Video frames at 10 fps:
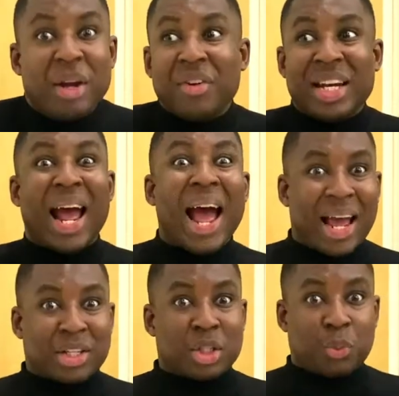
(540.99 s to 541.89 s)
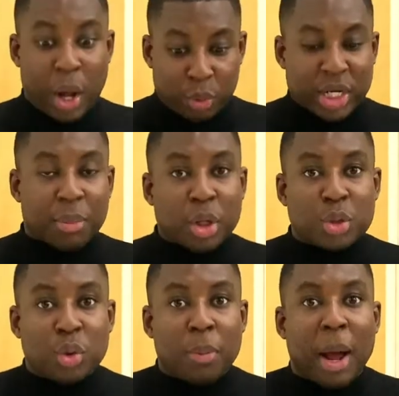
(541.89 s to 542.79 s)
even in Acts as well, which I'm going
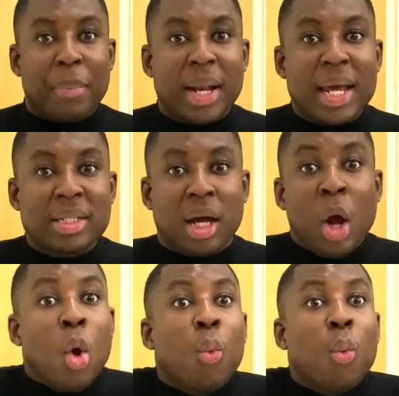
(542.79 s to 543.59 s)
to talk about a bit later.